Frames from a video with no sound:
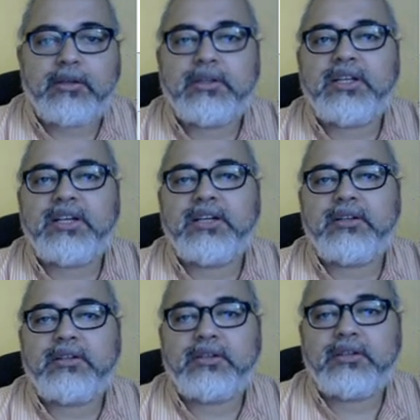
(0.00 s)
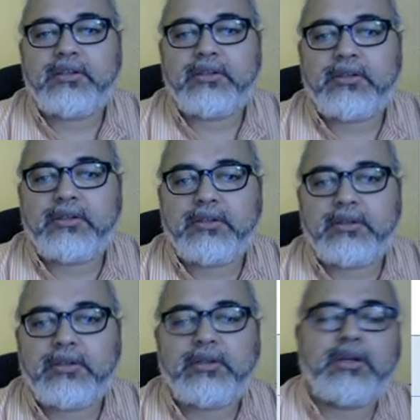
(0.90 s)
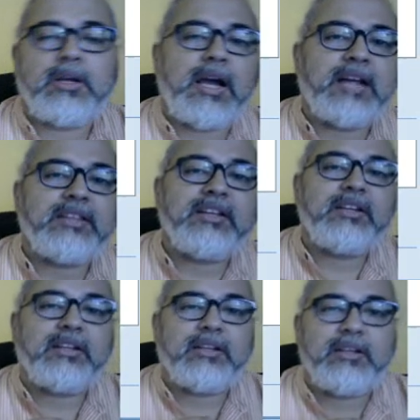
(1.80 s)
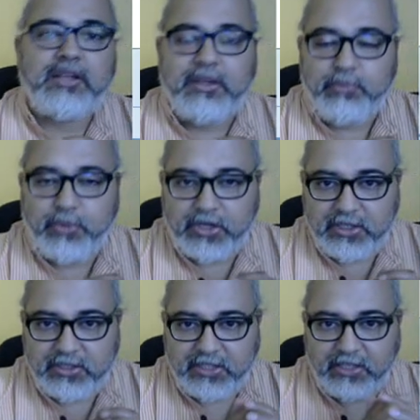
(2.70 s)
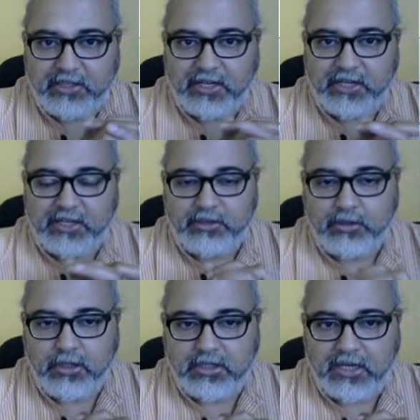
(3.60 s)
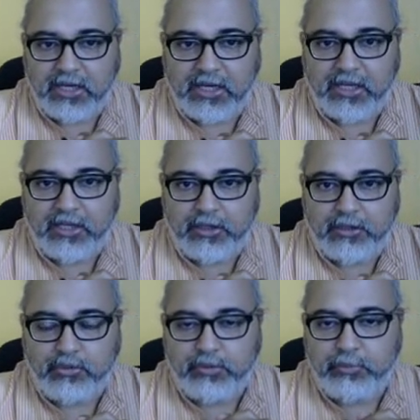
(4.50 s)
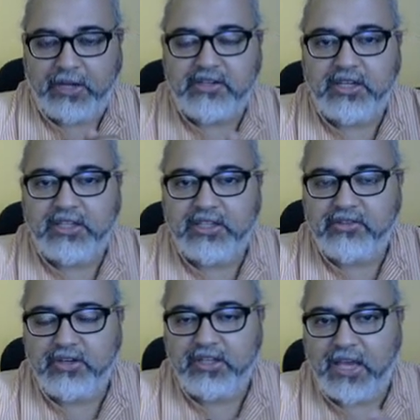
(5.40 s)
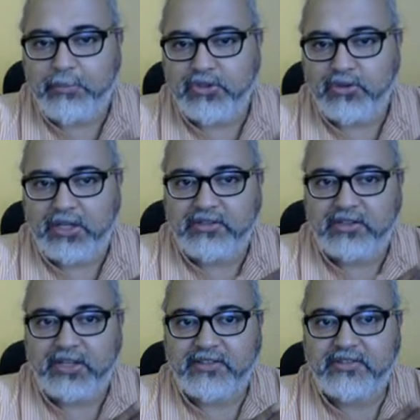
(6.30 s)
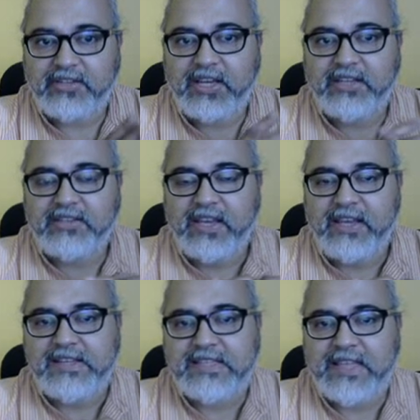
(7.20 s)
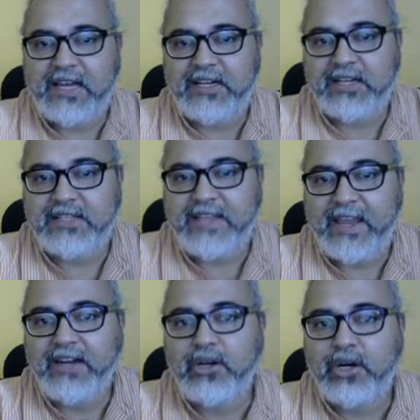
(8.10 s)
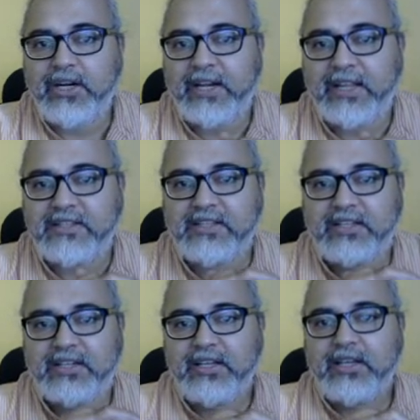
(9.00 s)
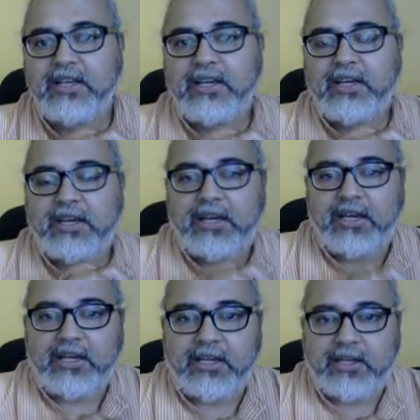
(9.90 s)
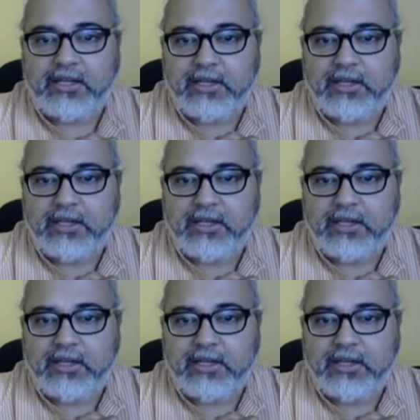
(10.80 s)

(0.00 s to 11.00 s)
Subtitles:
The other important thing that I thought I should mention in this recapitulation exercise is that a second order tensor uh,